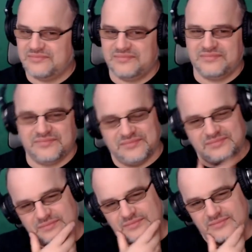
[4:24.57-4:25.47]

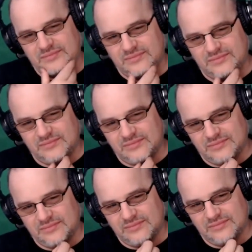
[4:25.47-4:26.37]

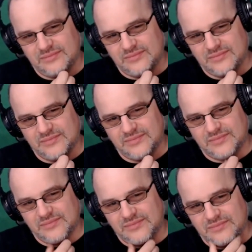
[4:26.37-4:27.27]

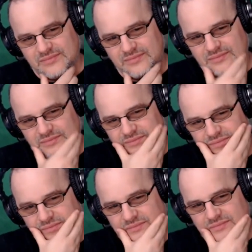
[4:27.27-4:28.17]

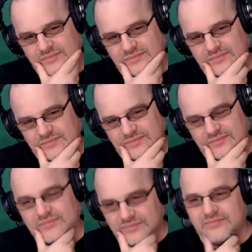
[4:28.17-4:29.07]

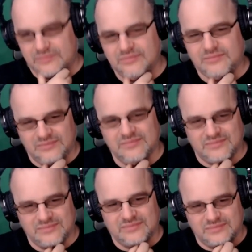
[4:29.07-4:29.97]

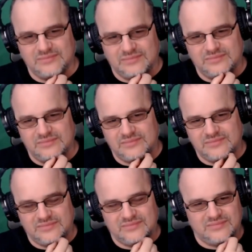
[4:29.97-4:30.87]

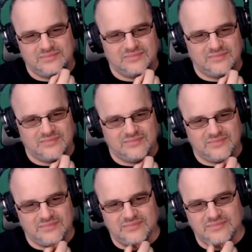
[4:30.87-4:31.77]

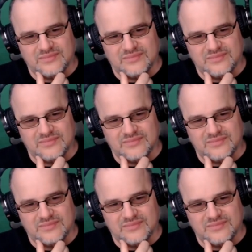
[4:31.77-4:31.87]
(not speaking)